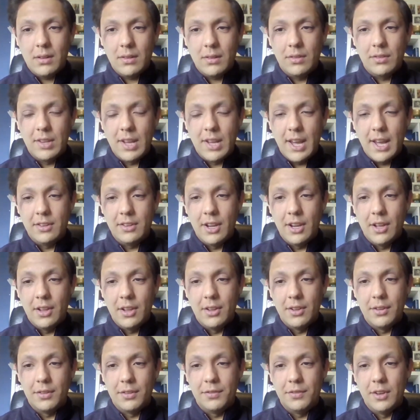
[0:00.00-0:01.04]

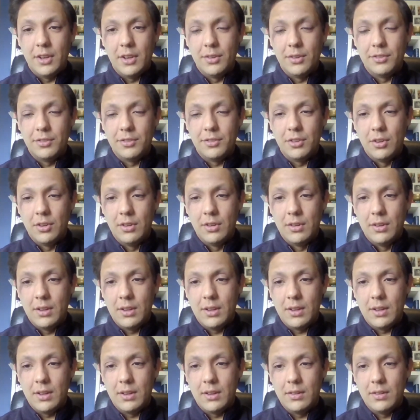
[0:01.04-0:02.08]
Daniela feels good
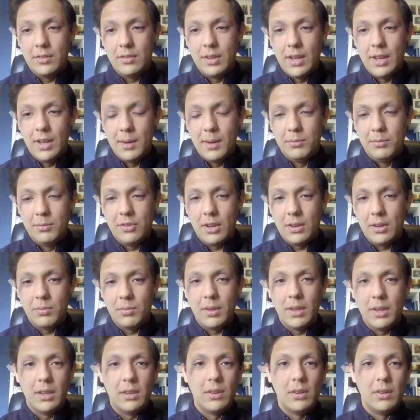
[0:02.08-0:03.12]
and Deb
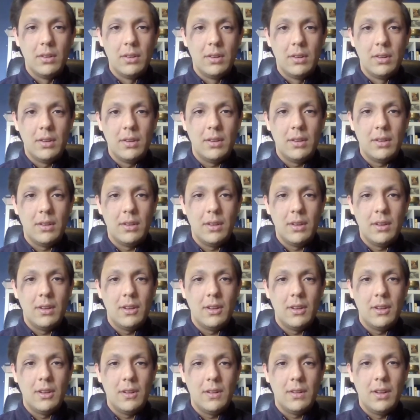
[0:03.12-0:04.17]
generally good.
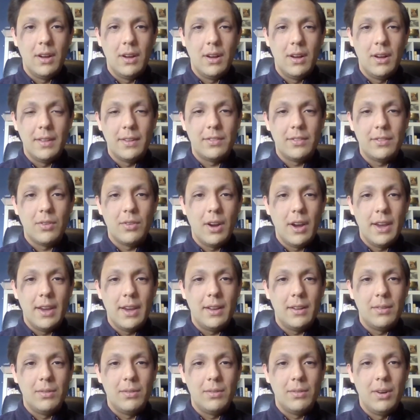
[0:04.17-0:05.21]
Oh, that's
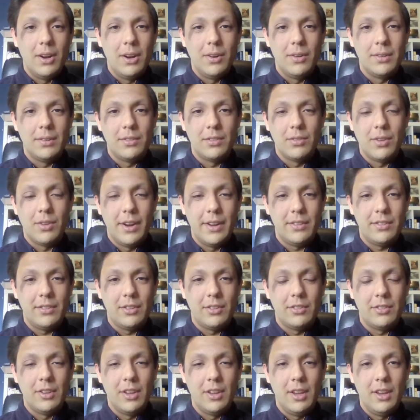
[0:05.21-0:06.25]
great. Well, it's great to
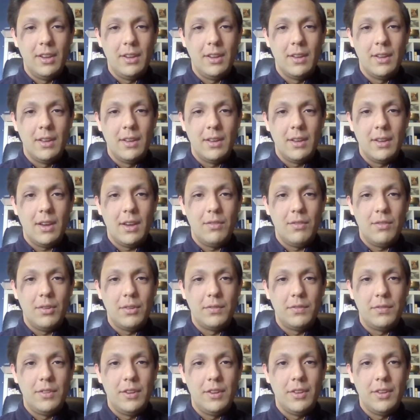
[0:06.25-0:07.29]
see
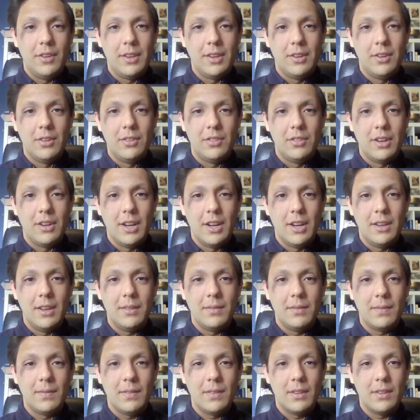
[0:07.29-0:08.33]
everyone feeling good today.
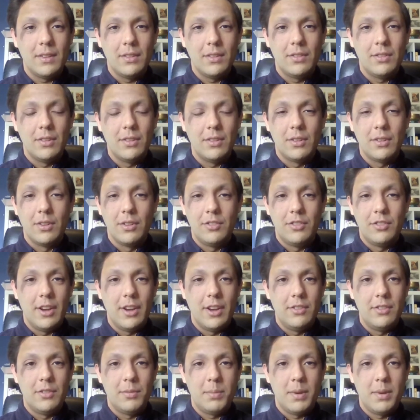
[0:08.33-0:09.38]
It's a good
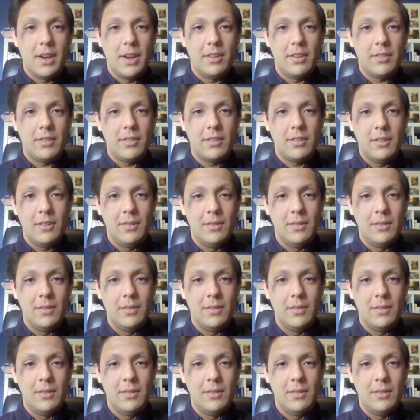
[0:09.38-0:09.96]
change of pace.